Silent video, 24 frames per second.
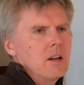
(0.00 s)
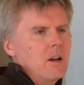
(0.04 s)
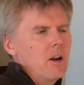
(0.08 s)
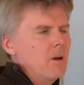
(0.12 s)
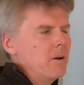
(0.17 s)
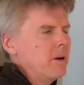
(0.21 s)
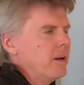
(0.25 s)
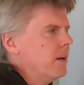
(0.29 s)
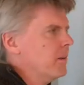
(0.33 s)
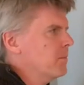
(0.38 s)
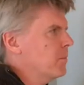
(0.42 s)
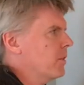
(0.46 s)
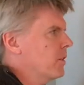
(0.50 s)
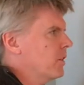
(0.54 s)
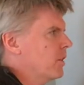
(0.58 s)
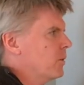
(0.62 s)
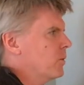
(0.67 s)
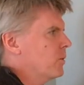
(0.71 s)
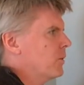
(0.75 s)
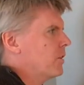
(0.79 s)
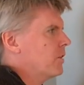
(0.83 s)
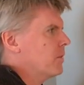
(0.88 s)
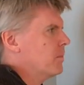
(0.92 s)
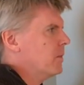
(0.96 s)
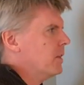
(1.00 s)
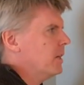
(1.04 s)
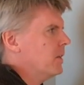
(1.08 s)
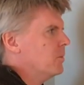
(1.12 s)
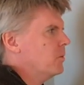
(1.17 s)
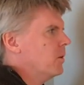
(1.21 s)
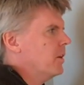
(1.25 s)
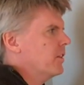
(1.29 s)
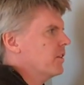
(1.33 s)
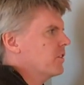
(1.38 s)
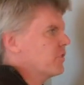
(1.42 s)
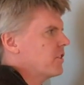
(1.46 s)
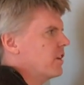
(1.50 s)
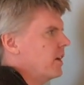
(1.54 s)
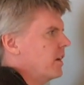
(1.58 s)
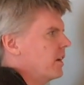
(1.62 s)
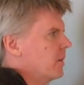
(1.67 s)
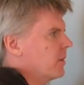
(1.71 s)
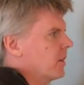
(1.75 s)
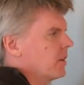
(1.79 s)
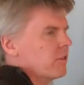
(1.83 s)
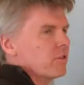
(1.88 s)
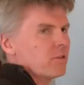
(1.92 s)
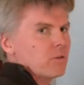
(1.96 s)
Okay, so to explain why the
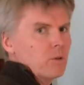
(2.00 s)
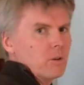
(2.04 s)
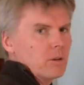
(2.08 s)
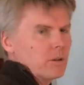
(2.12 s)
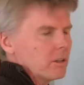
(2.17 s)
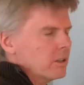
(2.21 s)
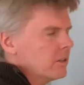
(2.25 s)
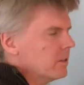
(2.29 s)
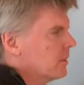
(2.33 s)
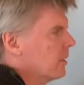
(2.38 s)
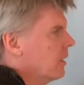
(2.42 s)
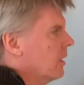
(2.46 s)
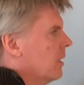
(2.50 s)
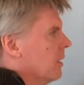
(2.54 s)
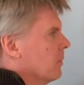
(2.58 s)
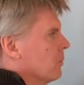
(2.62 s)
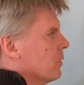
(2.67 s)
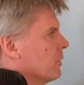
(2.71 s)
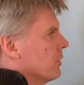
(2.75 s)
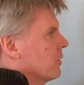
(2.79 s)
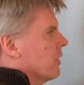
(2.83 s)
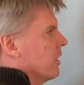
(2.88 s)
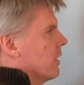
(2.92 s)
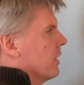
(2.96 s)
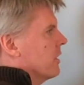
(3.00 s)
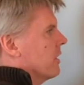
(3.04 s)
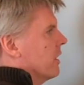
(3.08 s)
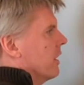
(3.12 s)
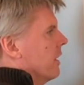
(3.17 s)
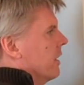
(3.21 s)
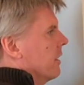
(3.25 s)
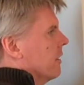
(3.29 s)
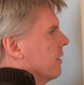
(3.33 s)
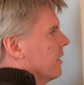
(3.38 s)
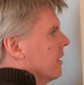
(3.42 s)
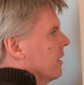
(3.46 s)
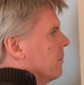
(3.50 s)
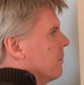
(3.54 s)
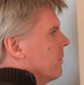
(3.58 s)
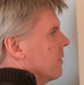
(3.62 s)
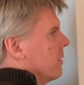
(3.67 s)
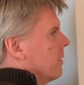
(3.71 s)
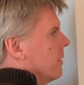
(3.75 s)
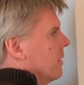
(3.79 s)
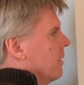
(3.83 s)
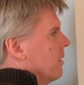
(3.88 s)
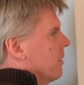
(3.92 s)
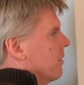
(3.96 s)
shadow gets shorter, we'll draw a diagram.
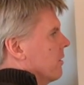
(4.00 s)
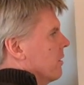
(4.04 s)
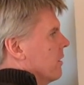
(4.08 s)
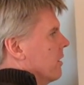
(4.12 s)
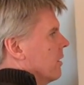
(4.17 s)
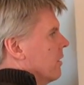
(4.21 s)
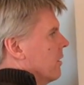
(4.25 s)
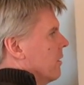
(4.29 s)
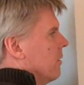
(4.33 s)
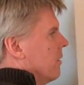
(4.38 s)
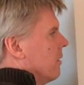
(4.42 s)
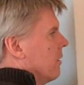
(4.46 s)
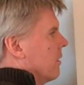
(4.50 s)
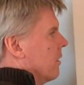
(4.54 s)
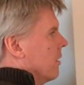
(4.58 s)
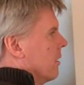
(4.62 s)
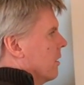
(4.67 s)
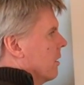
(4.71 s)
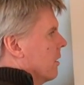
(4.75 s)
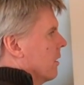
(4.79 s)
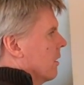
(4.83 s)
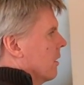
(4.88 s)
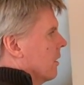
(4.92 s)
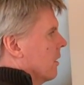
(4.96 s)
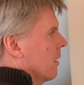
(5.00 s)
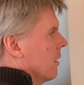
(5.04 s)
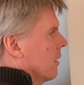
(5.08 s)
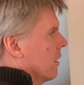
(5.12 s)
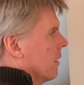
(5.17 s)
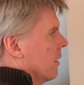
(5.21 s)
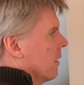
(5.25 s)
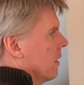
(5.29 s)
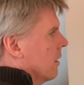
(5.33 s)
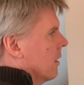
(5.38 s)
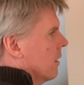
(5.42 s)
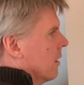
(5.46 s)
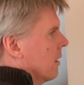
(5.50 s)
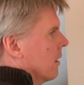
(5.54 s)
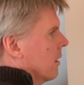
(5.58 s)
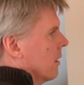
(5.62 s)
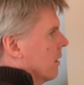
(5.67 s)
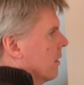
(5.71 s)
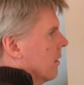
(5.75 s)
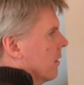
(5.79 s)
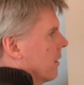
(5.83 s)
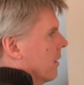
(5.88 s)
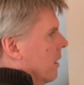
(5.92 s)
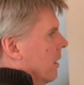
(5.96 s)
So here's the Earth.
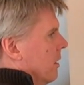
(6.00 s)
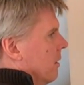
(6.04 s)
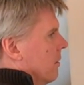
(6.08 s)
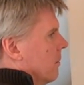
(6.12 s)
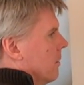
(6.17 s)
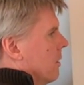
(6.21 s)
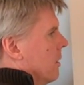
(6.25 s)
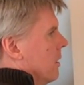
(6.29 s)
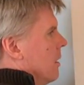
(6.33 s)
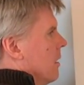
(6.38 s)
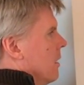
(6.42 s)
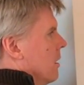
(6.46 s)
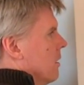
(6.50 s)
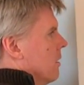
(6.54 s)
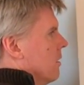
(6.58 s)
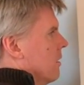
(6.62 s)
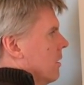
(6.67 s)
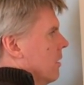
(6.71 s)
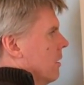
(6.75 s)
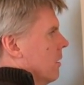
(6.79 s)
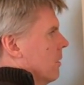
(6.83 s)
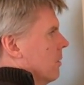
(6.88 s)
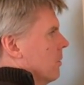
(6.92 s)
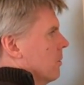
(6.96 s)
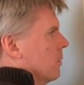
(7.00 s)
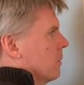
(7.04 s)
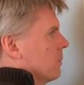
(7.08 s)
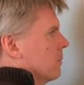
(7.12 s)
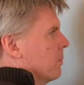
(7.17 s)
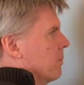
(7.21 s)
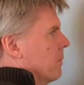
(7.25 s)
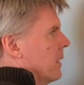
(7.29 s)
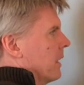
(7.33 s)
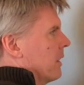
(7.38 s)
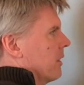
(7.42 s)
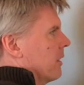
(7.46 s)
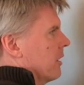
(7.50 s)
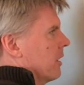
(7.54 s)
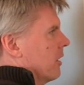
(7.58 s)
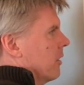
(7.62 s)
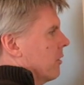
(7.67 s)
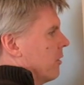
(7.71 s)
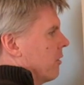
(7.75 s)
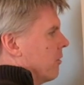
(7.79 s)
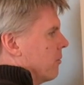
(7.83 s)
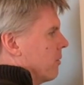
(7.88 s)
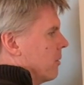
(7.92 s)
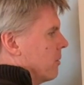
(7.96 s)
Okay, so we'll make the
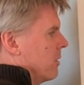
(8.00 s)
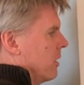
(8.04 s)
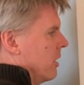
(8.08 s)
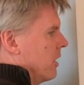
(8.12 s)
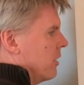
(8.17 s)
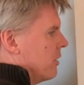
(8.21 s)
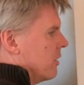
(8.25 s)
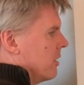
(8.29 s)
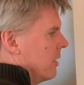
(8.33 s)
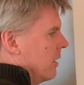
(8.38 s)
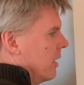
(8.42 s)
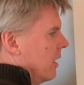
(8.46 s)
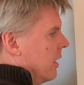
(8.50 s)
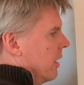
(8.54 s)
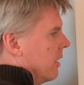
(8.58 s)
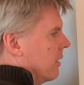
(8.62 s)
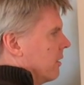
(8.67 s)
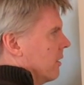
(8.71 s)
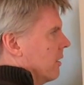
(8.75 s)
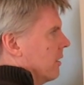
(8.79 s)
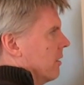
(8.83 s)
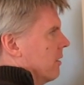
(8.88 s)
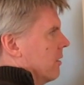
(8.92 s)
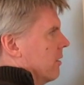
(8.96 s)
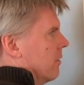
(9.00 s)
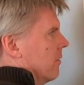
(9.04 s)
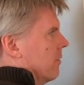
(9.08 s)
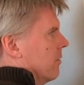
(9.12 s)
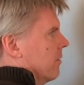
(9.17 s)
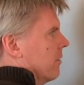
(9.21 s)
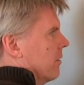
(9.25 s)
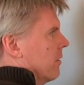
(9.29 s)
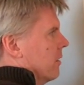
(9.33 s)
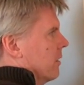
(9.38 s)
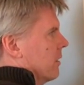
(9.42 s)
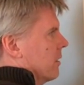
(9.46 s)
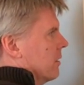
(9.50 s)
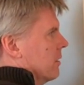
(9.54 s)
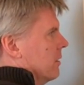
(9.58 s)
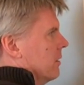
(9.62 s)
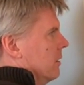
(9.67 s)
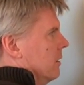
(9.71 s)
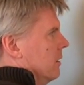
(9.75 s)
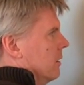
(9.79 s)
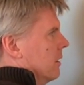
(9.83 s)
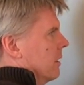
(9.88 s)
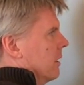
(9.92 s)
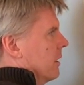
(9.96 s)
Earth's rotation axis
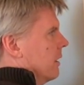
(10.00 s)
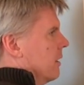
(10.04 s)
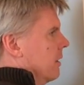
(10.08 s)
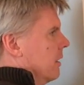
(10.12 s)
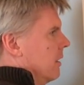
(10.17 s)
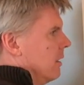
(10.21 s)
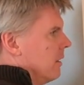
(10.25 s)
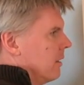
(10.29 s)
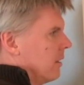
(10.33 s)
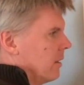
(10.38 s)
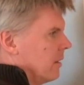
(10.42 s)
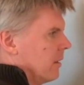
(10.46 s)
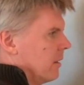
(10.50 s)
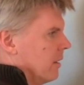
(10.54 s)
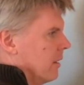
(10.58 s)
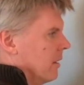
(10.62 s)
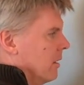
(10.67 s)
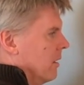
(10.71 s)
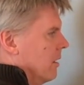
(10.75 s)
vertical like this.